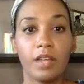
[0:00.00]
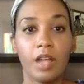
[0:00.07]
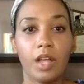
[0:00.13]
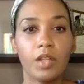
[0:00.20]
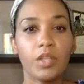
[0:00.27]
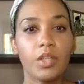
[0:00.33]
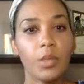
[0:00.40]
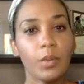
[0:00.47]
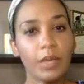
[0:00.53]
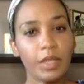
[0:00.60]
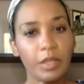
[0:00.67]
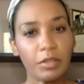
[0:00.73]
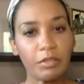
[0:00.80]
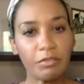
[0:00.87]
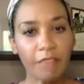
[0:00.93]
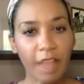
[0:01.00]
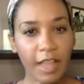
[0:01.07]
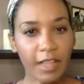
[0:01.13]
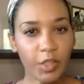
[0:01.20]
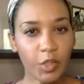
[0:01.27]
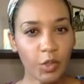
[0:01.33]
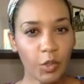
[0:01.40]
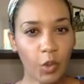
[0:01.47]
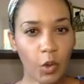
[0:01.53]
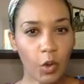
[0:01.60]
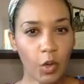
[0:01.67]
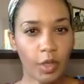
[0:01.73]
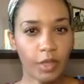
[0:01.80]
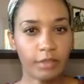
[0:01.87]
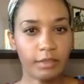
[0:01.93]
your value,
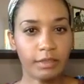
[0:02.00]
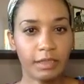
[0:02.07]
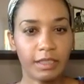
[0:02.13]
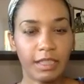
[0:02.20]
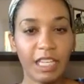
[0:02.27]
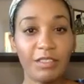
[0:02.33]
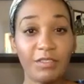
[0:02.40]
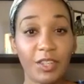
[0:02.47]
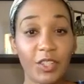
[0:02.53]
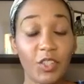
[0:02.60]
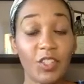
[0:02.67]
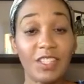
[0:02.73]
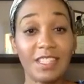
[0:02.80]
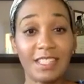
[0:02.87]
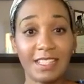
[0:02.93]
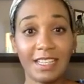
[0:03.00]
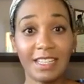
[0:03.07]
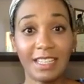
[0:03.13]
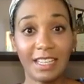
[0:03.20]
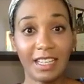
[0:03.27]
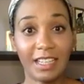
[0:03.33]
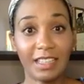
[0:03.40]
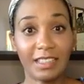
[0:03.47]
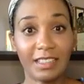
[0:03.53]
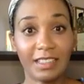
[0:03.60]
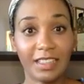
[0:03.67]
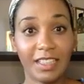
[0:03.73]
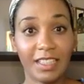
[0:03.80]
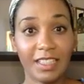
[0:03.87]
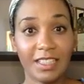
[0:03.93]
or even just seeking
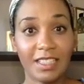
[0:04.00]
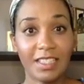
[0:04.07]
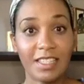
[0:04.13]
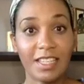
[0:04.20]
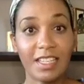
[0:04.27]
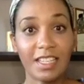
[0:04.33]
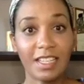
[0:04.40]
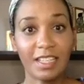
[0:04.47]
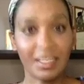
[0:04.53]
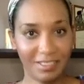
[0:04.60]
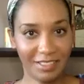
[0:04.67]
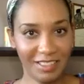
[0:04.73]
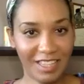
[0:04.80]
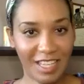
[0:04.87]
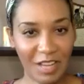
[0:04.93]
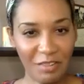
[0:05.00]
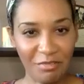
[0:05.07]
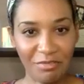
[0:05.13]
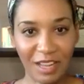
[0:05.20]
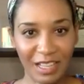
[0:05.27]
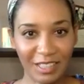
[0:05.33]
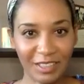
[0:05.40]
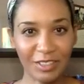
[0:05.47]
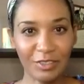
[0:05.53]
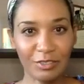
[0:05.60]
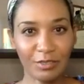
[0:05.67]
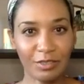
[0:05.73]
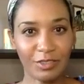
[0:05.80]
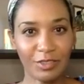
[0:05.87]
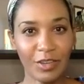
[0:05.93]
that
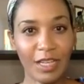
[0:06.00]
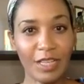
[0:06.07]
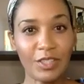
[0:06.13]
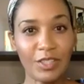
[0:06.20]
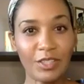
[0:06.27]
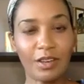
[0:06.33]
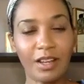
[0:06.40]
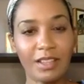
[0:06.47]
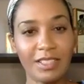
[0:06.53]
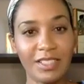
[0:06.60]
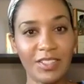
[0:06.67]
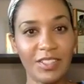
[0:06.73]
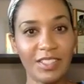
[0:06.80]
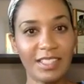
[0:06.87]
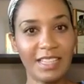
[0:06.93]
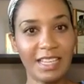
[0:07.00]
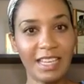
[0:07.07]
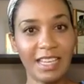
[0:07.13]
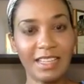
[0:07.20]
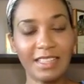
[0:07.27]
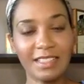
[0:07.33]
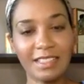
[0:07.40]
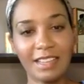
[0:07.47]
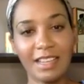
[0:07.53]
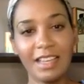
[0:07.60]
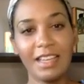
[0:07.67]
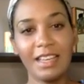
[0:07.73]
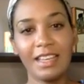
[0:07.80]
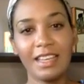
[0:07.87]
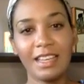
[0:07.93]
value, trying to understand.
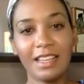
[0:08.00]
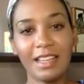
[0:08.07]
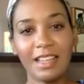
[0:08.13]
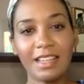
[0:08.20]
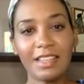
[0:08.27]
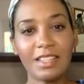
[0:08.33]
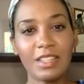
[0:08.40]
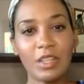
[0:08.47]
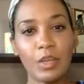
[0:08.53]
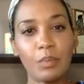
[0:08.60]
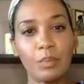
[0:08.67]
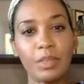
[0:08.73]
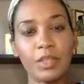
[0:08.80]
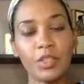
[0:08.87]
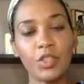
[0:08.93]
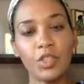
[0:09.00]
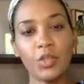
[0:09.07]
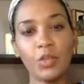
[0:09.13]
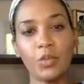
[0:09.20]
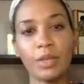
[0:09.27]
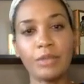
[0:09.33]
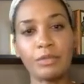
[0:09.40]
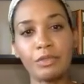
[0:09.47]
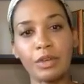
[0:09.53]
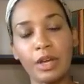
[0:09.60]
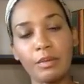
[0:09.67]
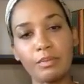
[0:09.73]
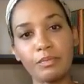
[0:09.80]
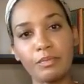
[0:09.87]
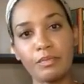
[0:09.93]
And so because you went
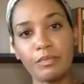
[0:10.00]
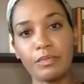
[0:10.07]
from,